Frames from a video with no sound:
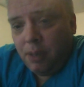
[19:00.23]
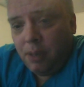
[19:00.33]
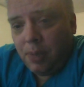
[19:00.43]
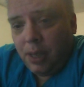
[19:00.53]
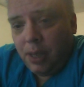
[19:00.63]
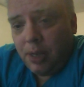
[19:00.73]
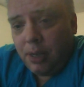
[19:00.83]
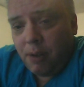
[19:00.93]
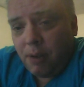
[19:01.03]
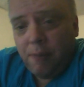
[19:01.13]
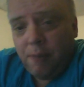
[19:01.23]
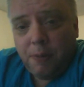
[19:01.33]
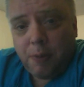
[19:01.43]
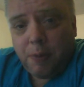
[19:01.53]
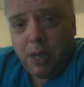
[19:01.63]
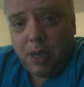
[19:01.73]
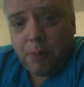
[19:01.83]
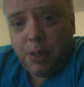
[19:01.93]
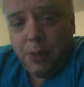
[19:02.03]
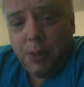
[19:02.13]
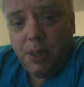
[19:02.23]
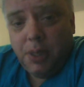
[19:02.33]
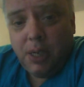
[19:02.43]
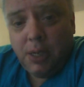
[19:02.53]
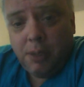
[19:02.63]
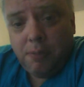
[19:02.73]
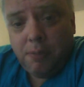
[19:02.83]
I'm grateful for the opportunity.